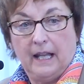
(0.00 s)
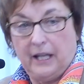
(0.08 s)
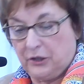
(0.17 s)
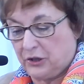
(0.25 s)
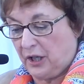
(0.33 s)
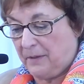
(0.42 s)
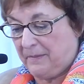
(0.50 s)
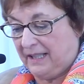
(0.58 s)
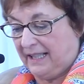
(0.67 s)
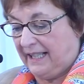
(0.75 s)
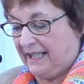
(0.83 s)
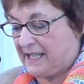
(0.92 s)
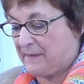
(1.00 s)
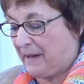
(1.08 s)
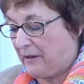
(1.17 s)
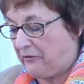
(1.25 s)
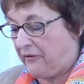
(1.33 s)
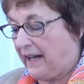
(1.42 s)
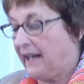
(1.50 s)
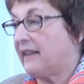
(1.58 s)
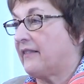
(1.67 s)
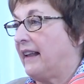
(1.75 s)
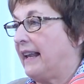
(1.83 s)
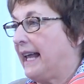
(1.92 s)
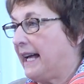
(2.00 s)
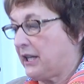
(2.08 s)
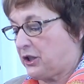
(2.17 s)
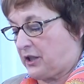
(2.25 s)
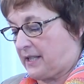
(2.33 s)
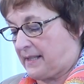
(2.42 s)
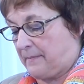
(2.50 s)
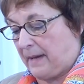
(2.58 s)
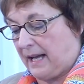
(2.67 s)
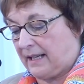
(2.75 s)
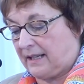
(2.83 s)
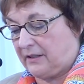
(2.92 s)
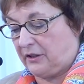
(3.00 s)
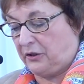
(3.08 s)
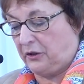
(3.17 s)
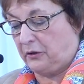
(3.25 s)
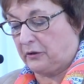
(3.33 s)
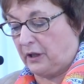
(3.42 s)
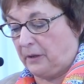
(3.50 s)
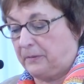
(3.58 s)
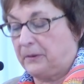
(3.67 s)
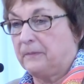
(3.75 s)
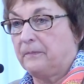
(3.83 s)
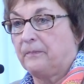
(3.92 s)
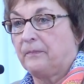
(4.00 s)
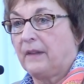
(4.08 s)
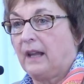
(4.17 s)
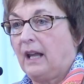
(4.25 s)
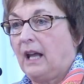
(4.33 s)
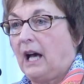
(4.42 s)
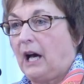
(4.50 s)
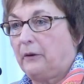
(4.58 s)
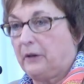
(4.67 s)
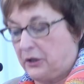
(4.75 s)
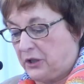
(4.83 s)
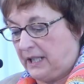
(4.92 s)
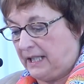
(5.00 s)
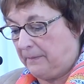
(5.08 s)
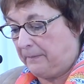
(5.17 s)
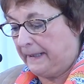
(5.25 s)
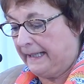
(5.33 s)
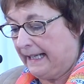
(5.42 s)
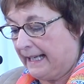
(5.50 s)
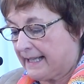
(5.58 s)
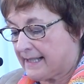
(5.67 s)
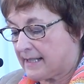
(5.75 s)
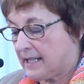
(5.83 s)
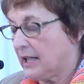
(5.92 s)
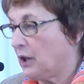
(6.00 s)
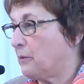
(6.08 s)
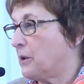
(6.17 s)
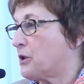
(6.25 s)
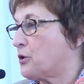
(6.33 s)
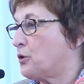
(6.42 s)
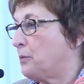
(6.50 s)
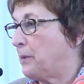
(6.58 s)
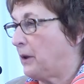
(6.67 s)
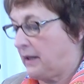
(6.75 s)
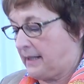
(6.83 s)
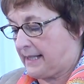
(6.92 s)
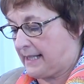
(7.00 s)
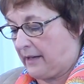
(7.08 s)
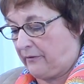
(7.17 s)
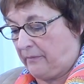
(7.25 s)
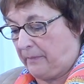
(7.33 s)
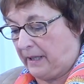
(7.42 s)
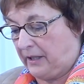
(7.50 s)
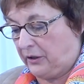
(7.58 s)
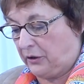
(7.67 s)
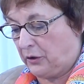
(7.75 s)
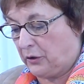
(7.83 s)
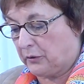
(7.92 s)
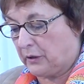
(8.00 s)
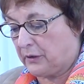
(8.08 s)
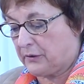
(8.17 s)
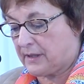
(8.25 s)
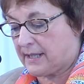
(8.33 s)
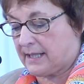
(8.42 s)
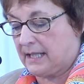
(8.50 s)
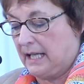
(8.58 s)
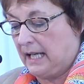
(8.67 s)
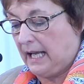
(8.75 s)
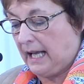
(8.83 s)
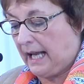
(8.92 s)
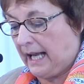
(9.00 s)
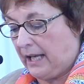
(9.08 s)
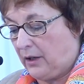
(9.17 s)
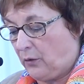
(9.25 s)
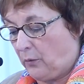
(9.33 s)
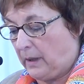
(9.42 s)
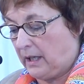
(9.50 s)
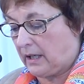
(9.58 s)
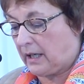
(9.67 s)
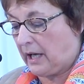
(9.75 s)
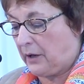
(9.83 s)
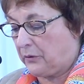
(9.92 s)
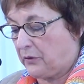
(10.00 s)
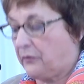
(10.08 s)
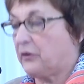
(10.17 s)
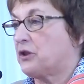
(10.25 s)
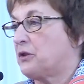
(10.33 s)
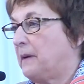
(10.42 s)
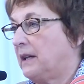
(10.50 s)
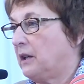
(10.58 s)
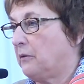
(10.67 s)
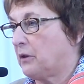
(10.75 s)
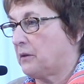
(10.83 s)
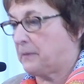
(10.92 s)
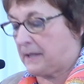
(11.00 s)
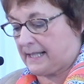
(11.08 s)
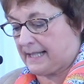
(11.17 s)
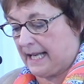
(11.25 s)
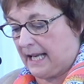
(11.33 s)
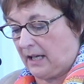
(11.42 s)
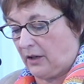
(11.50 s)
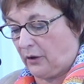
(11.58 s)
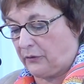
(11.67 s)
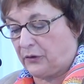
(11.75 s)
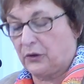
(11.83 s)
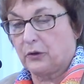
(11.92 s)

And Germany is by far the largest market in Europe. Our GDP last year was 2.7 billion euros, and we account for 21% of